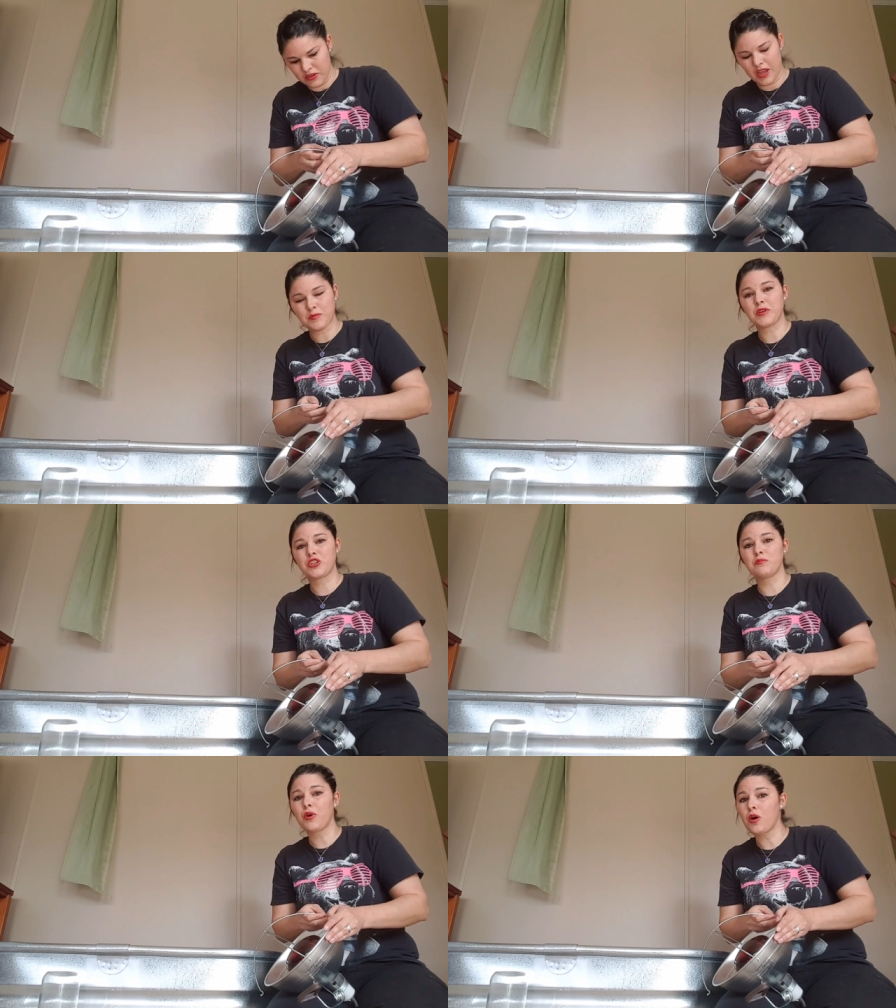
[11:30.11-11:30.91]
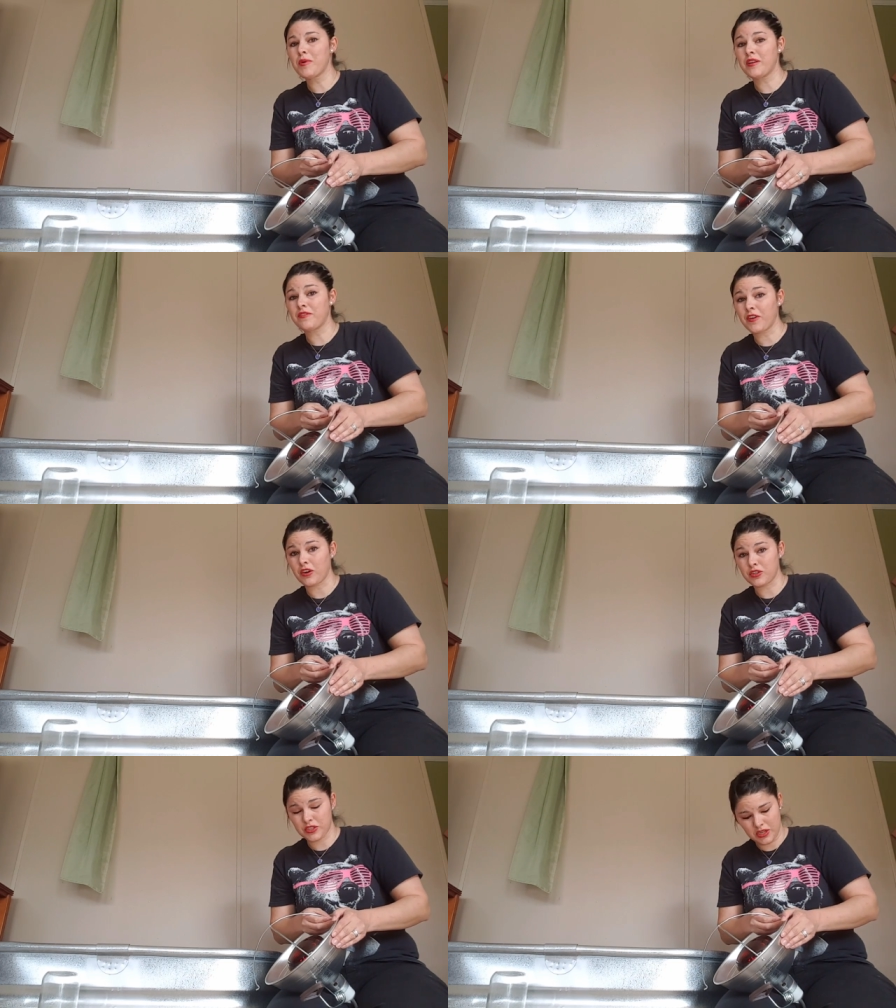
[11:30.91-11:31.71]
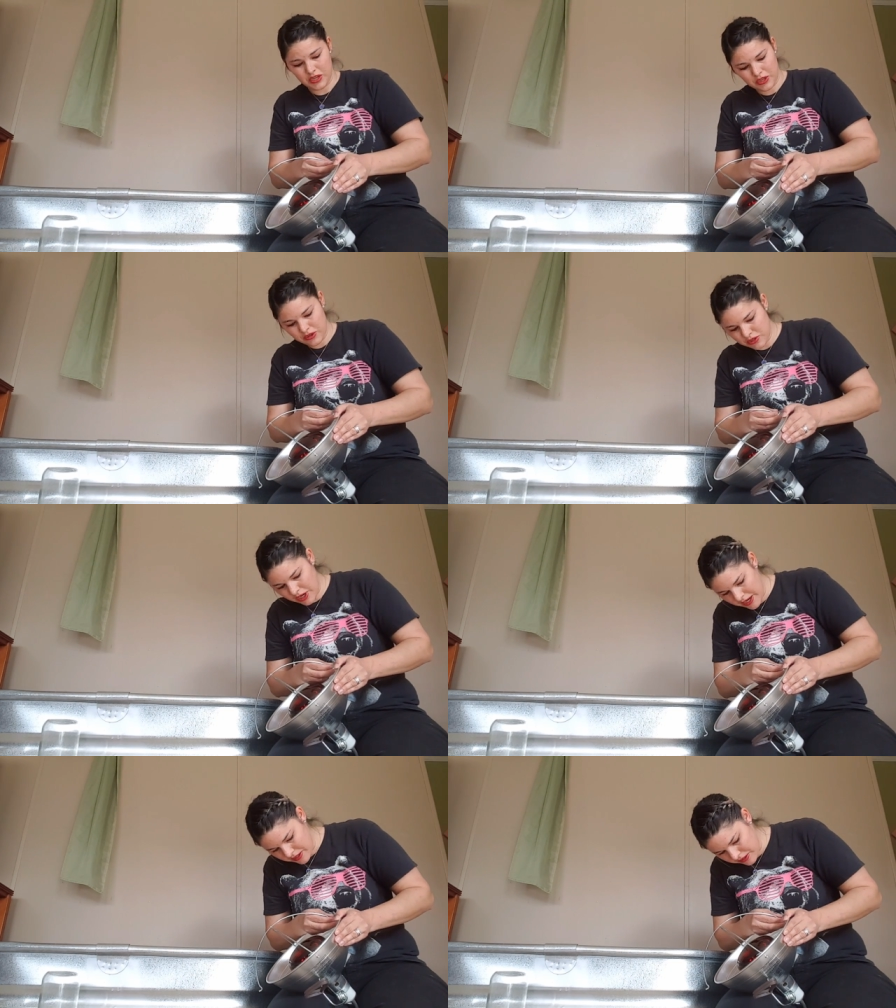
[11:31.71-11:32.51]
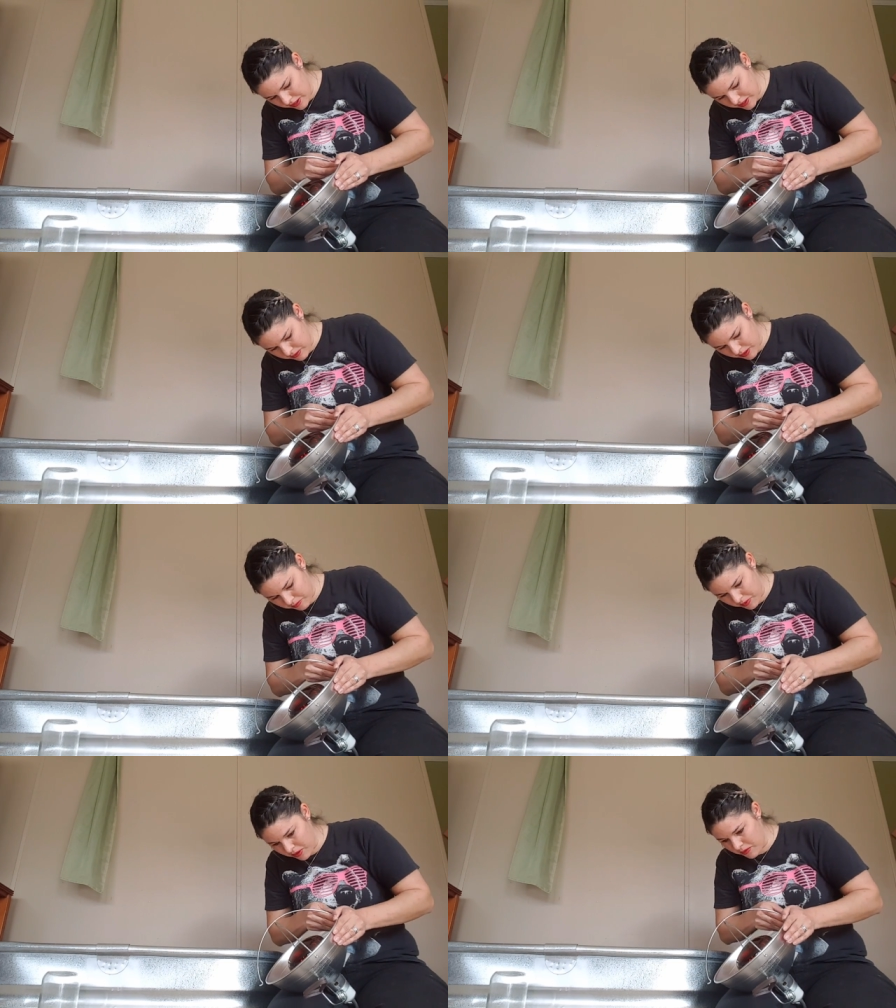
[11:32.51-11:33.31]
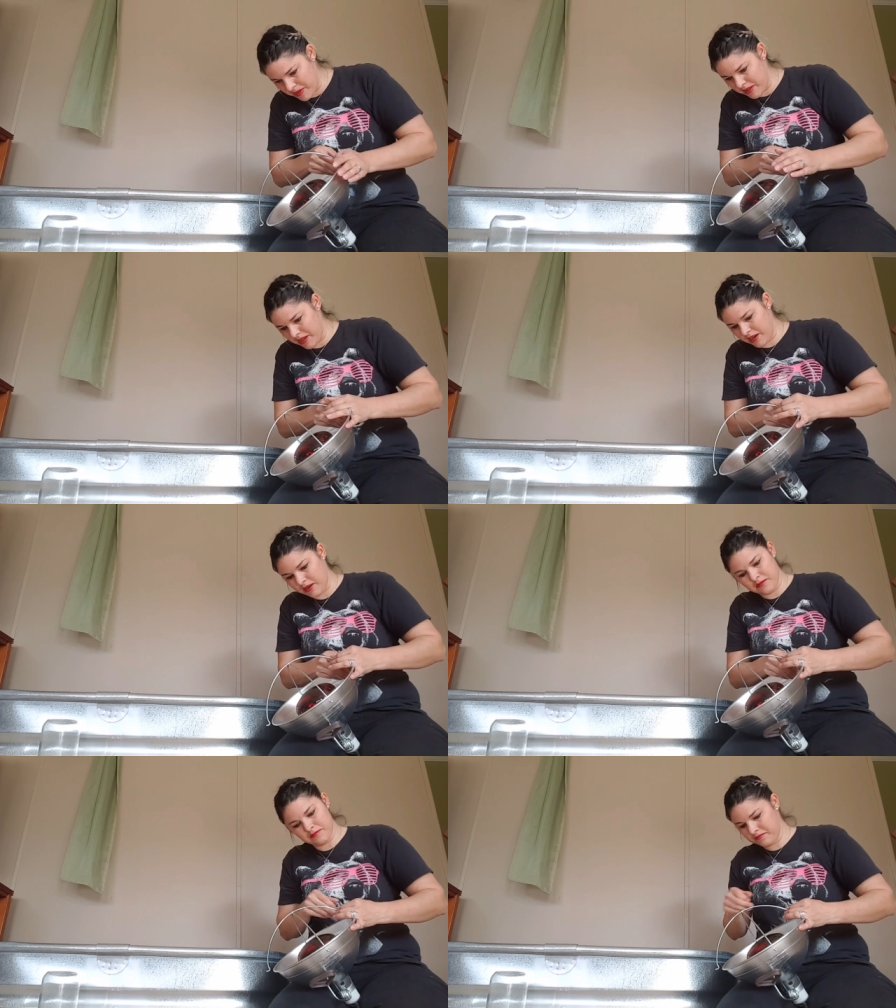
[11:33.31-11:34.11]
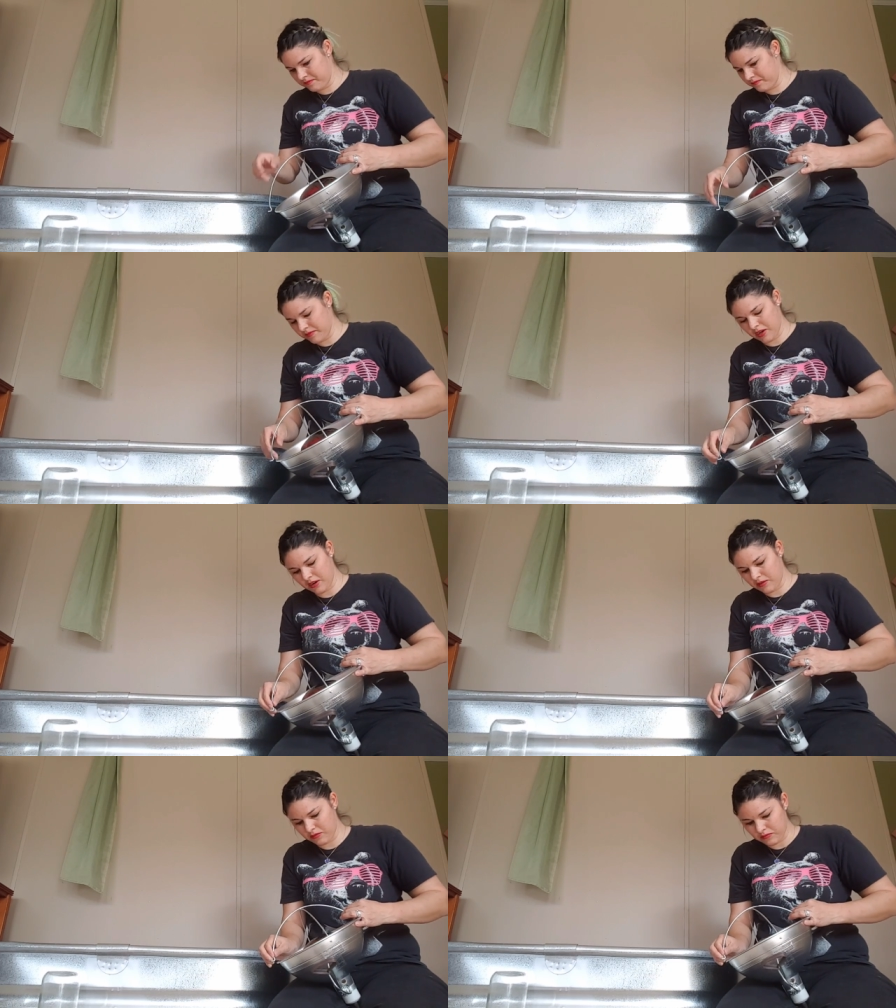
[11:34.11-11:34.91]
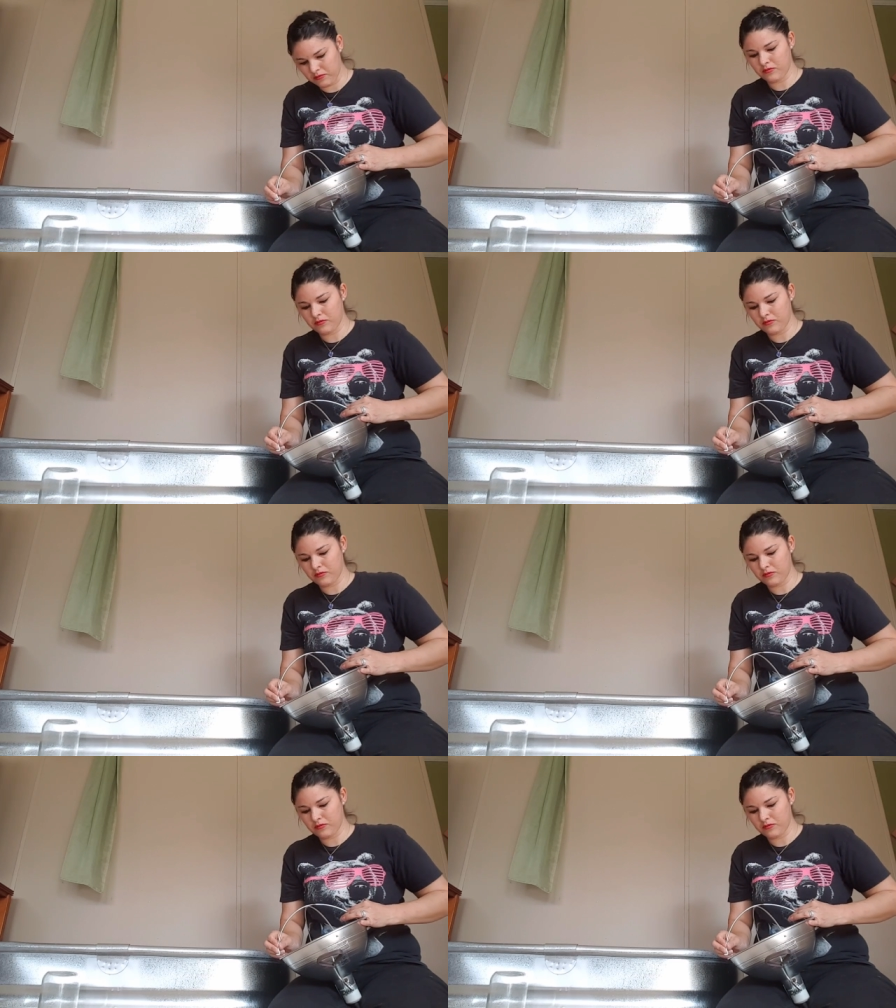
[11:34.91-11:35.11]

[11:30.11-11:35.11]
You have to put your bulb in first. You try and do this with a bulb in there, or